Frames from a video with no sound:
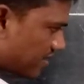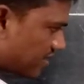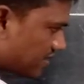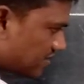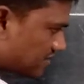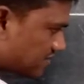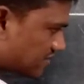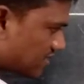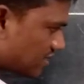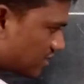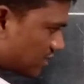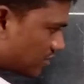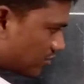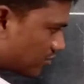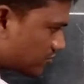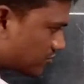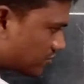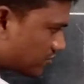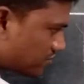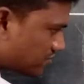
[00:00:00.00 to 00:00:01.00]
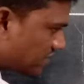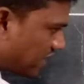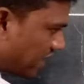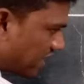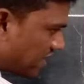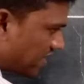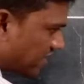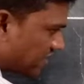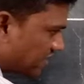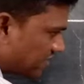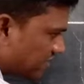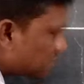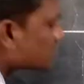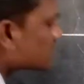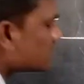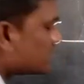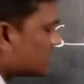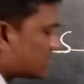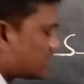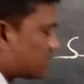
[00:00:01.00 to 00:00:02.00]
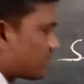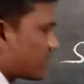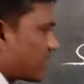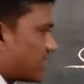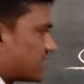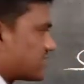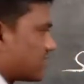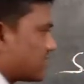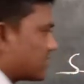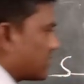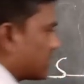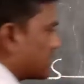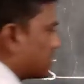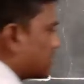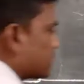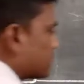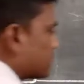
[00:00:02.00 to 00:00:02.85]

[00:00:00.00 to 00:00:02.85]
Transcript: is equals to 10 degrees. Just consider that.